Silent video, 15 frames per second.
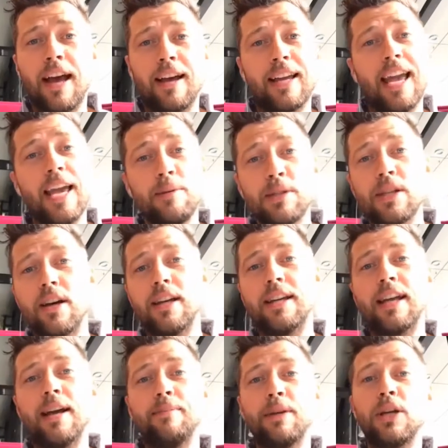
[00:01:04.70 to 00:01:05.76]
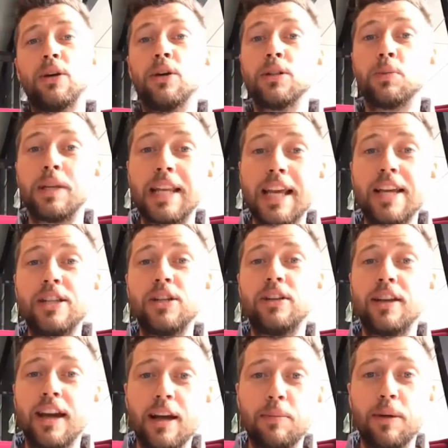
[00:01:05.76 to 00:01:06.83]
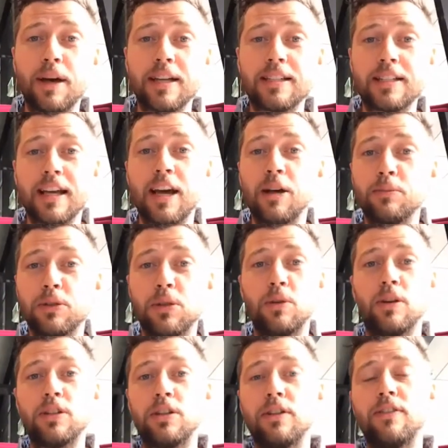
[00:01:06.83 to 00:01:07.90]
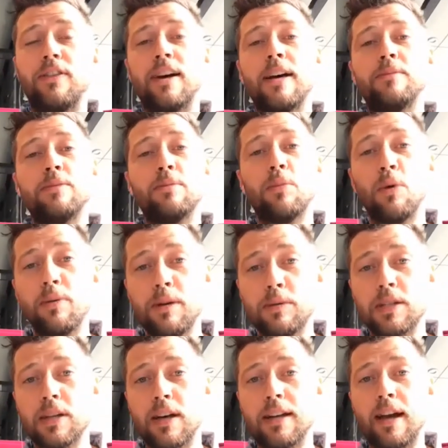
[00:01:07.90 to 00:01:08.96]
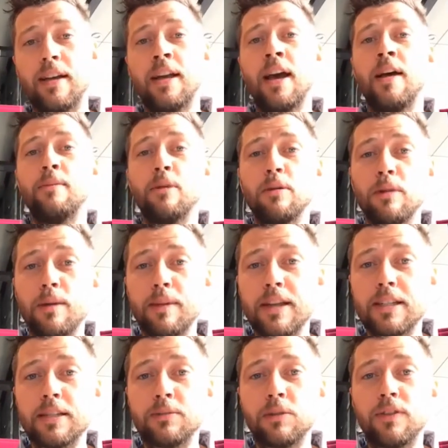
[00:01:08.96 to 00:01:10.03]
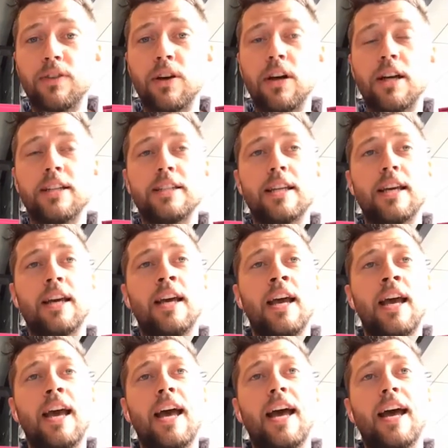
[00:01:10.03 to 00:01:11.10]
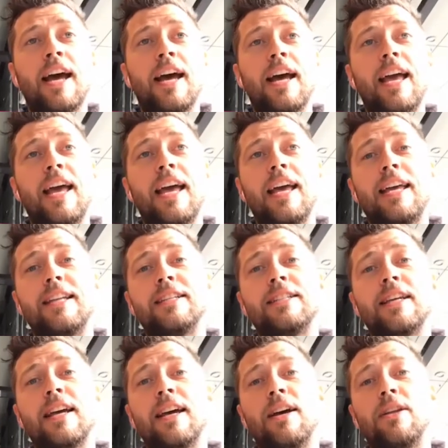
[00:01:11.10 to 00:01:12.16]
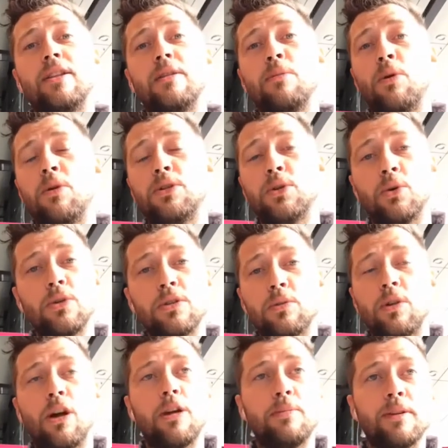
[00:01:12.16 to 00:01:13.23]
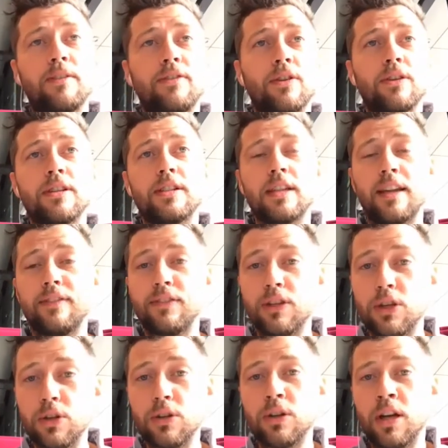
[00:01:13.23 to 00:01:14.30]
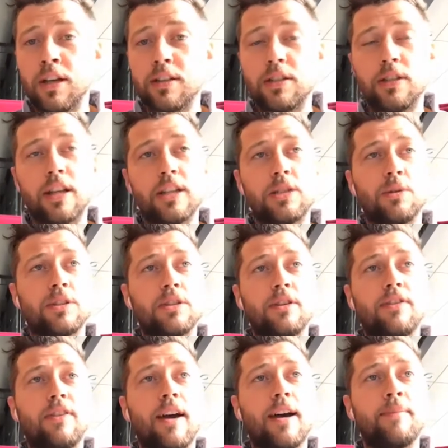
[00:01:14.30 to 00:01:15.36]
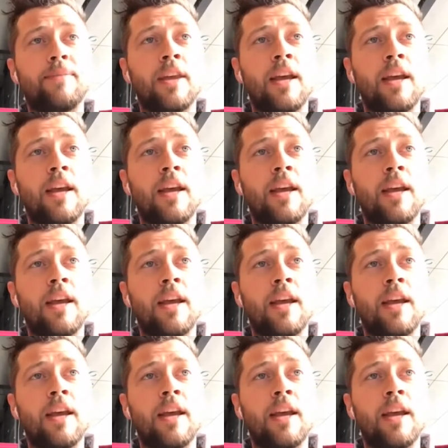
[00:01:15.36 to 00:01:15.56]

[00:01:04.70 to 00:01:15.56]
Keep signing up because we need you to help us to help you onto your farm. More people signed up, more momentum we've got, and the more doors will open for us and for you to get you onto your farm.